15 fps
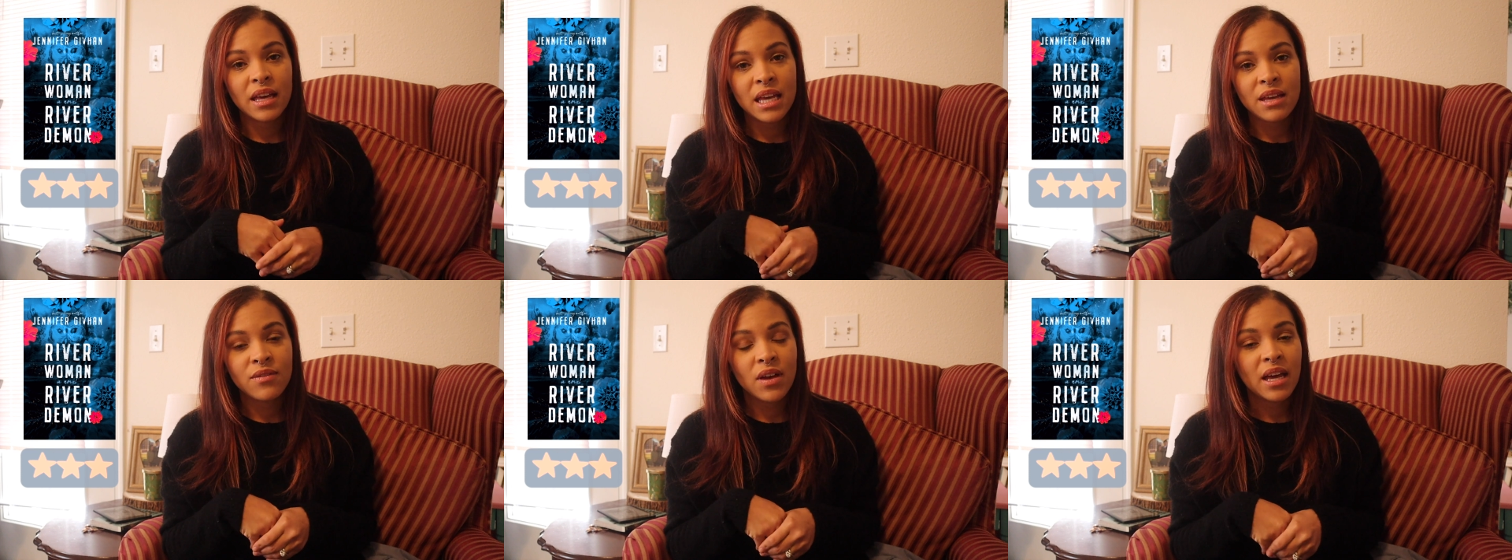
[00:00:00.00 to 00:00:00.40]

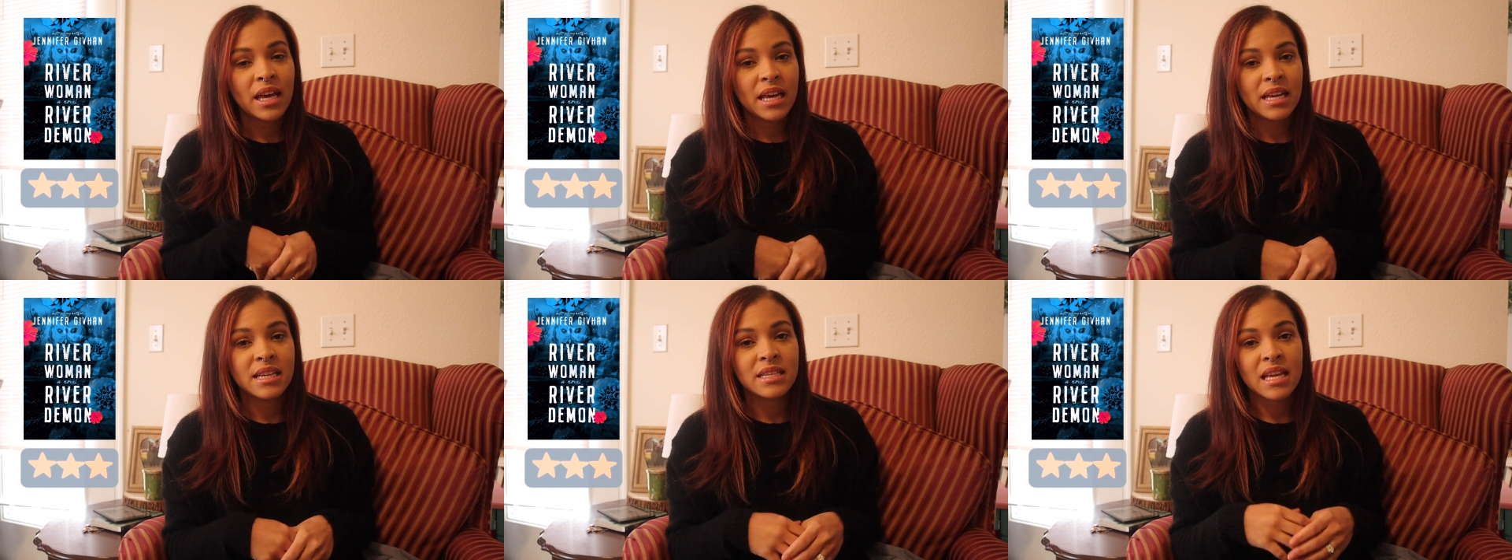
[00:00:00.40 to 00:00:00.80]
Eva
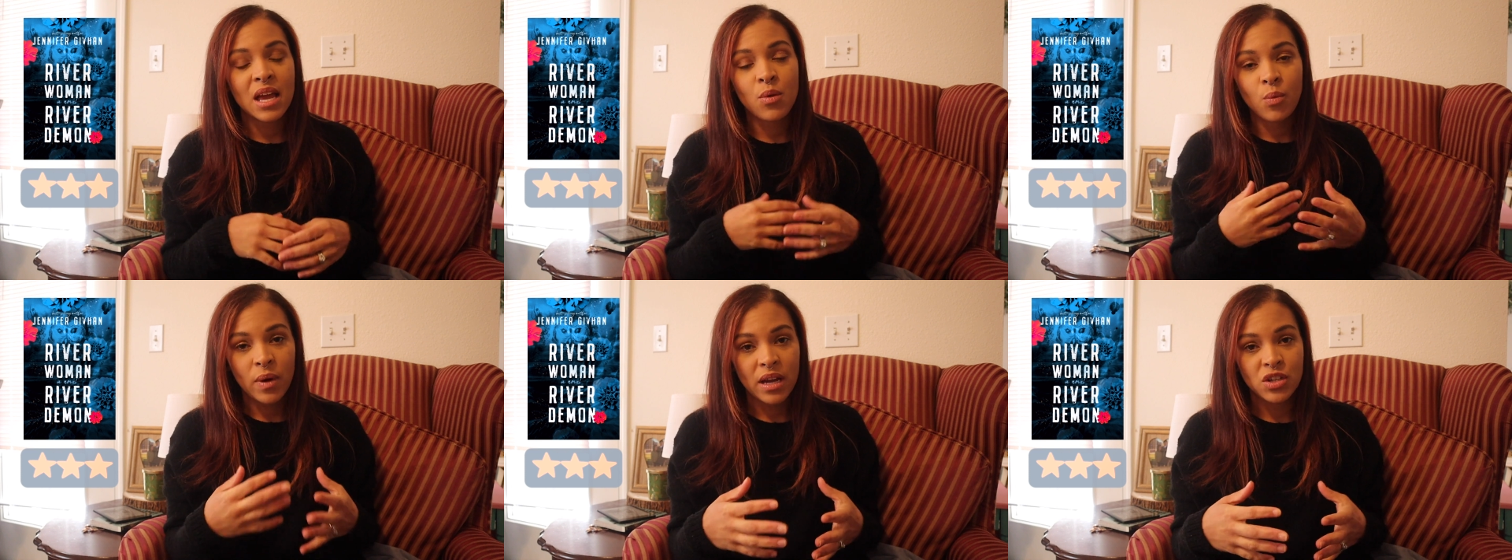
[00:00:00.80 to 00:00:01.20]
is a
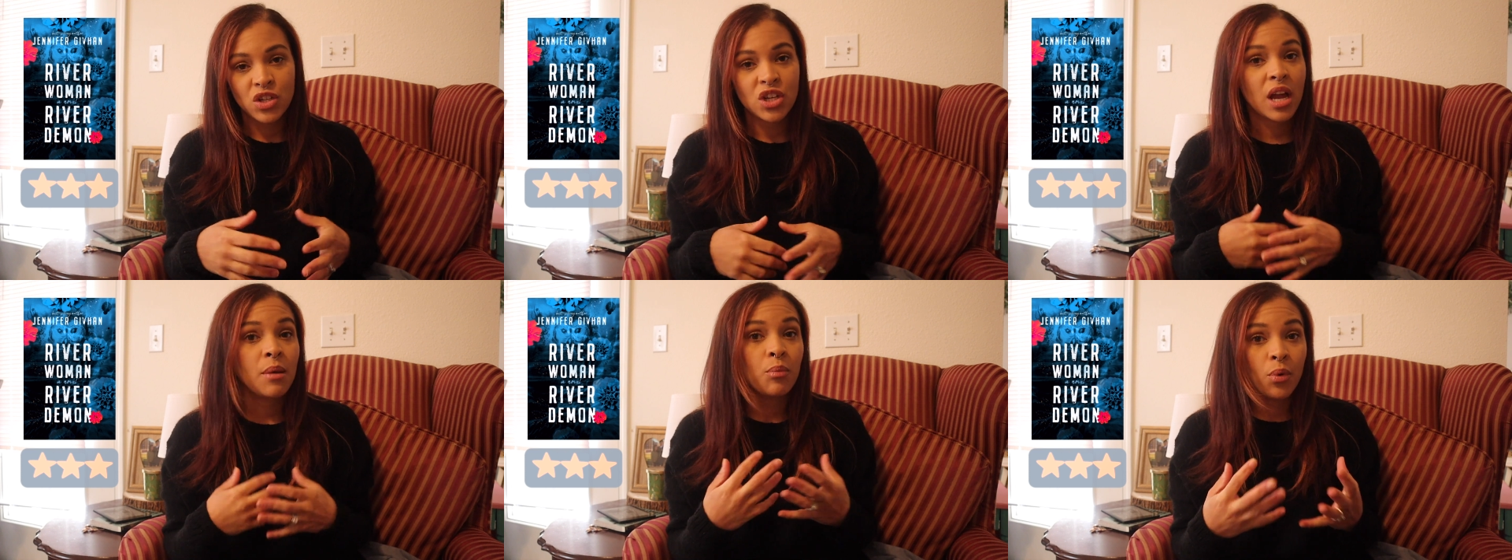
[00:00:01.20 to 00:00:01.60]
witch,
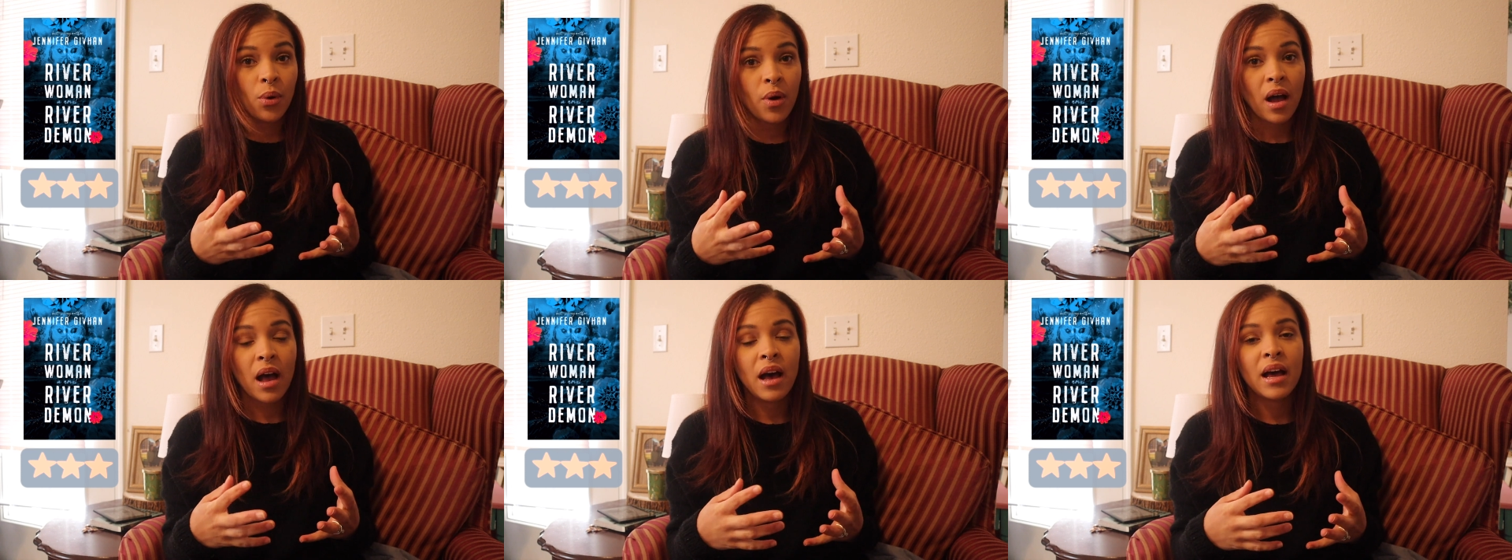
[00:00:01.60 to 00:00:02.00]
a
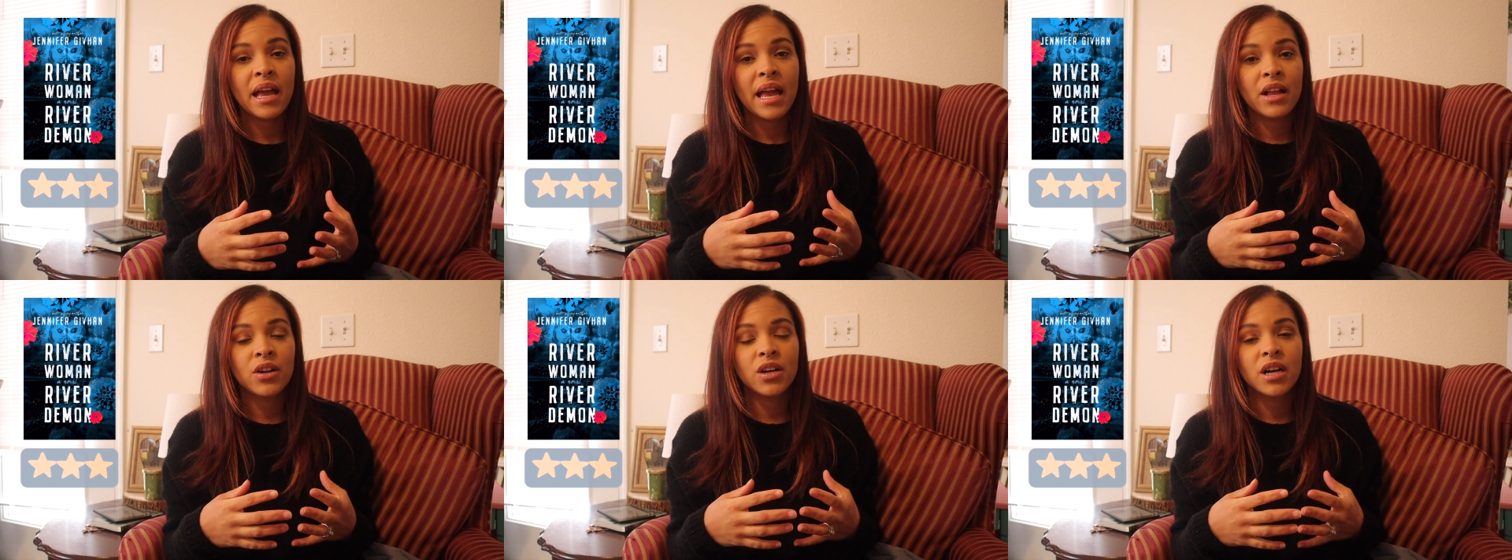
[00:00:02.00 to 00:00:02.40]
bruja,
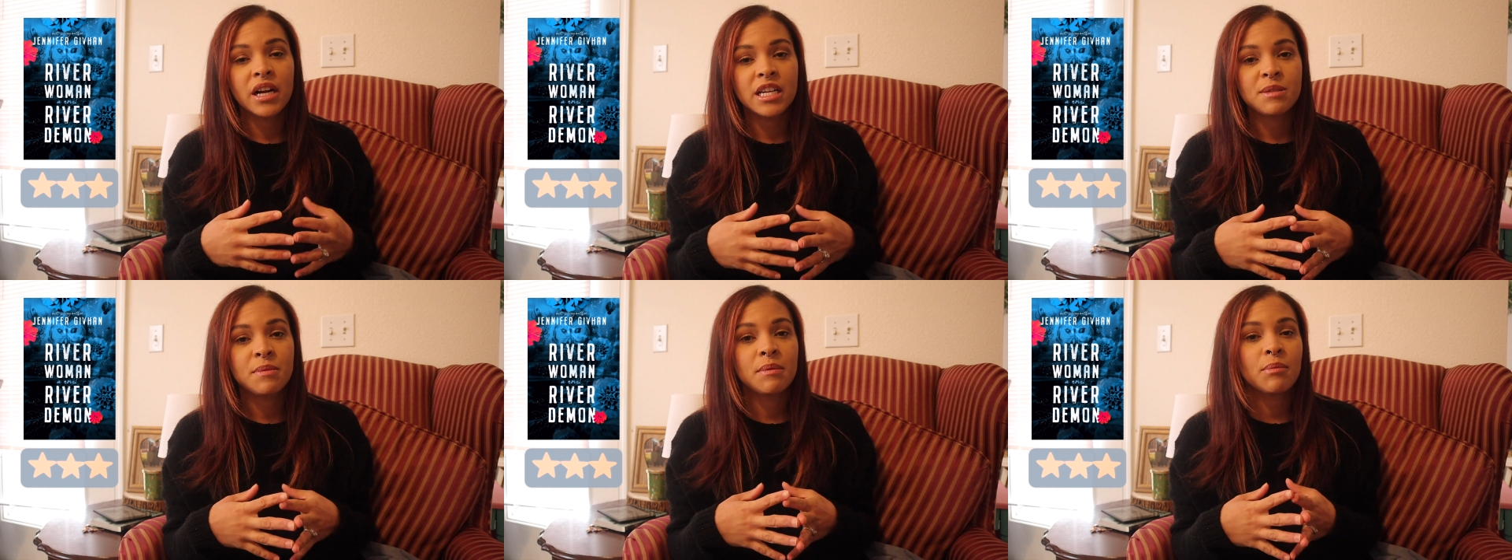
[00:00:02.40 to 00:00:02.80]
and her
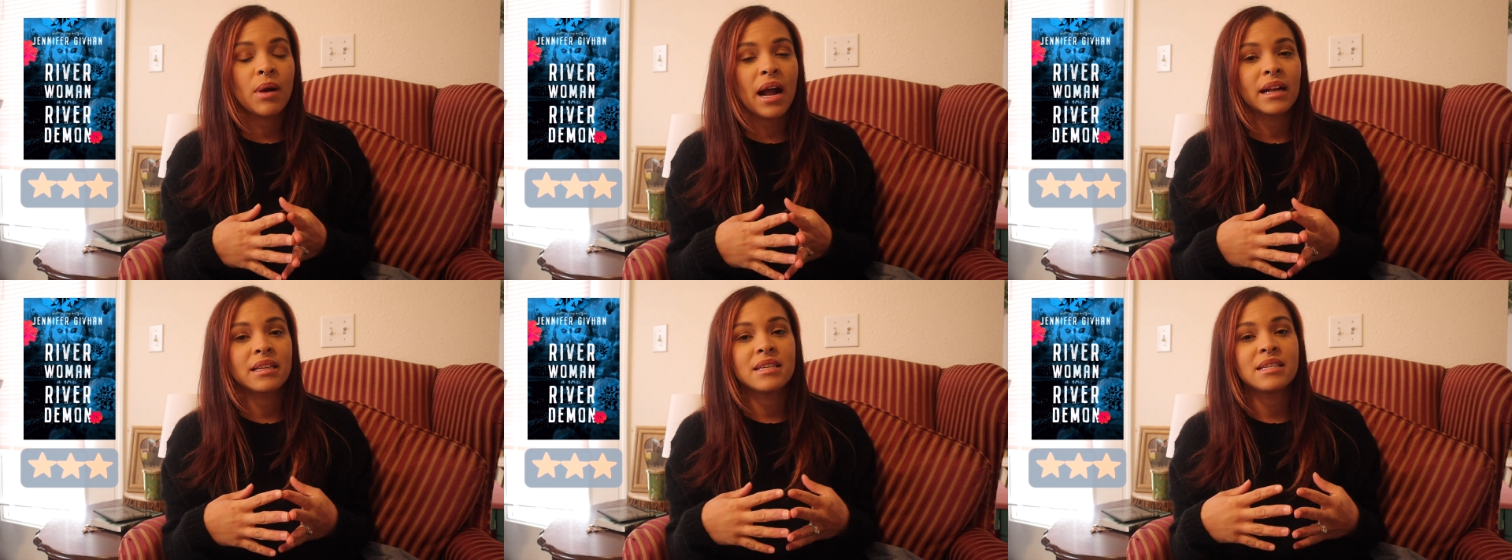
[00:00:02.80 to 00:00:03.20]
husband
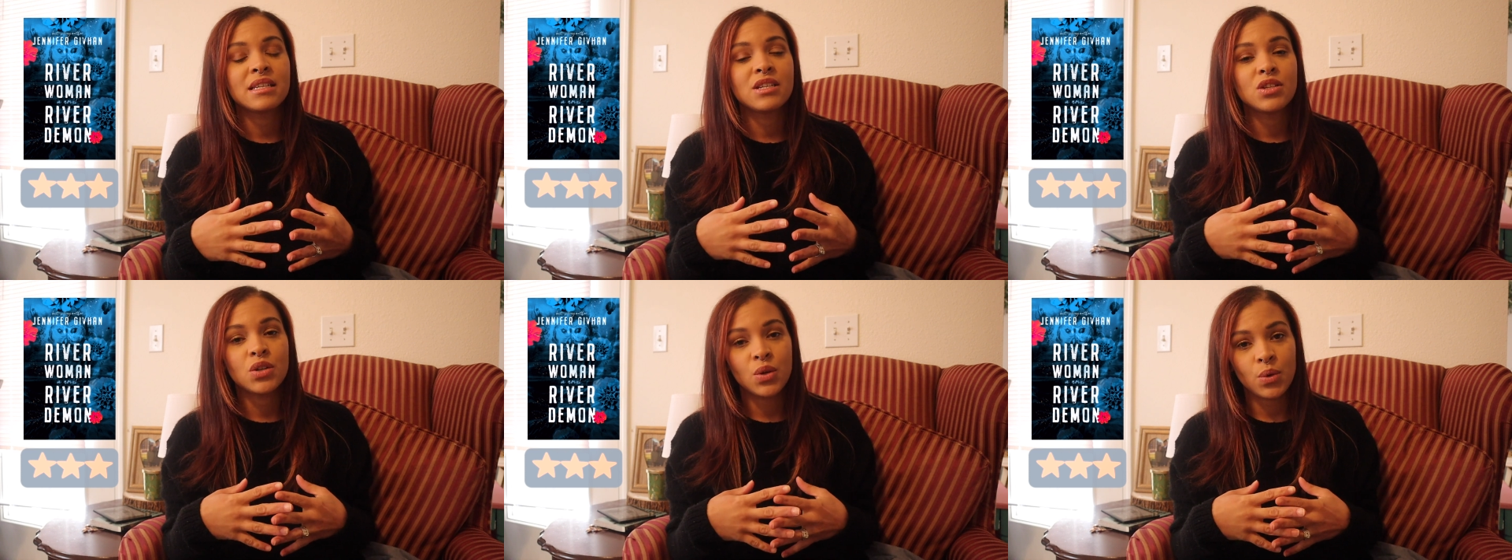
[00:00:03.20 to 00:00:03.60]

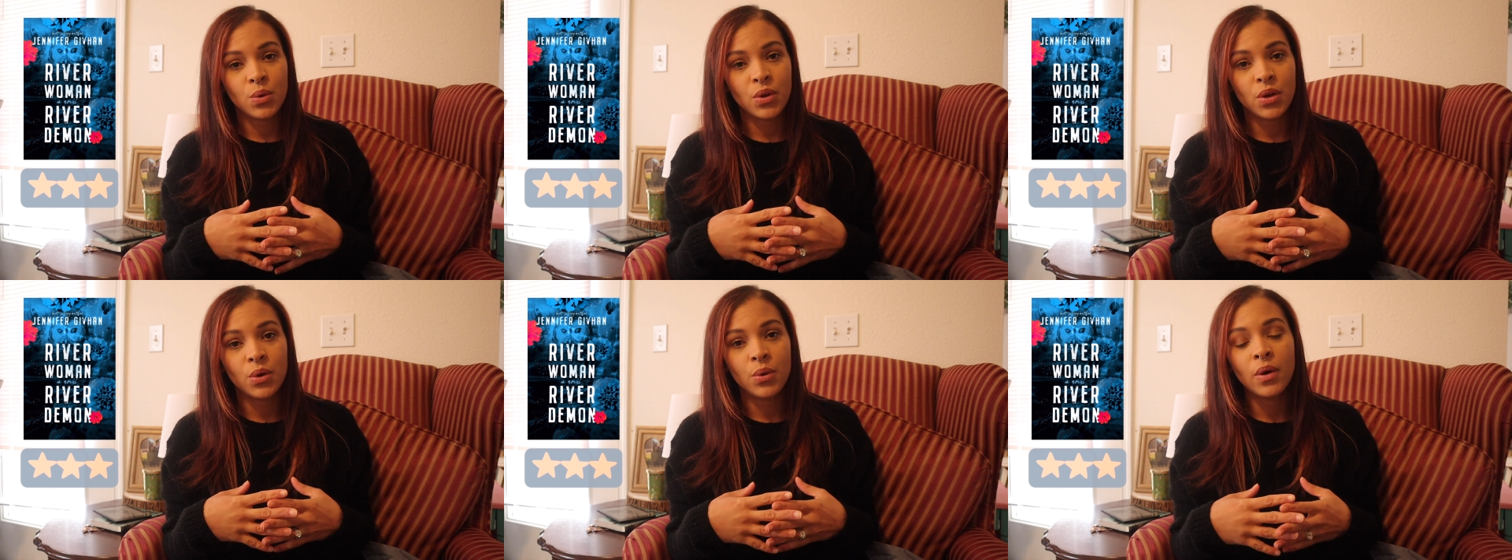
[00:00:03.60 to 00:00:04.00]
practices
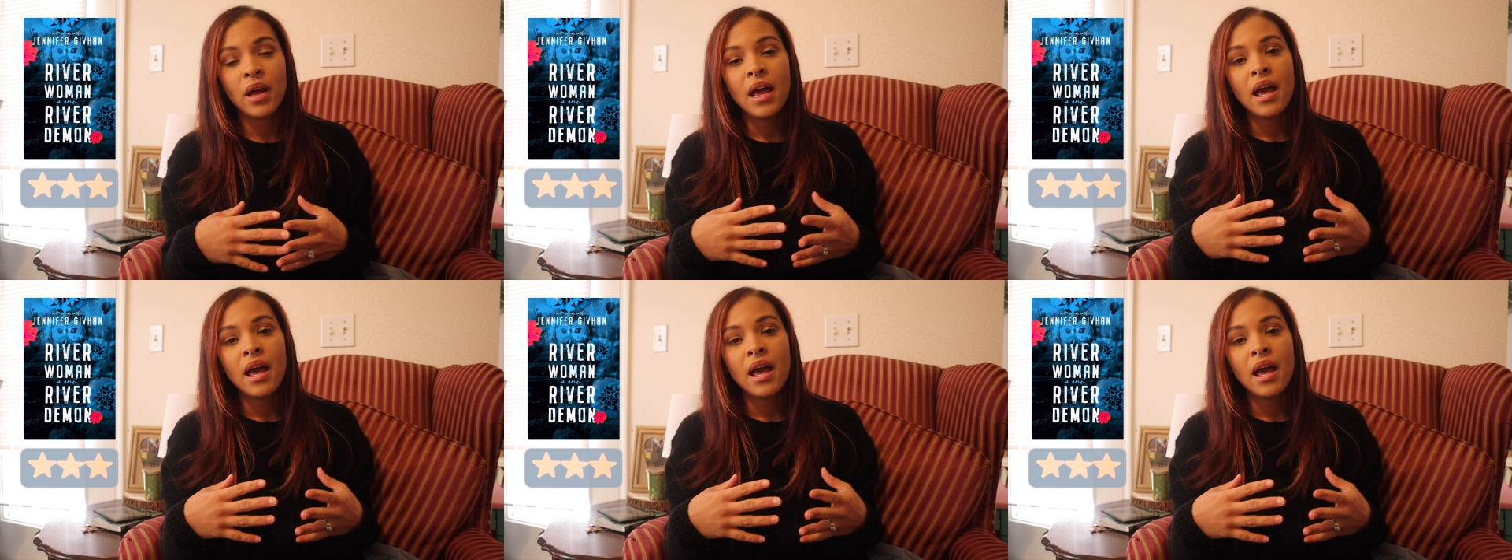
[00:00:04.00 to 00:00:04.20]
hoodoo.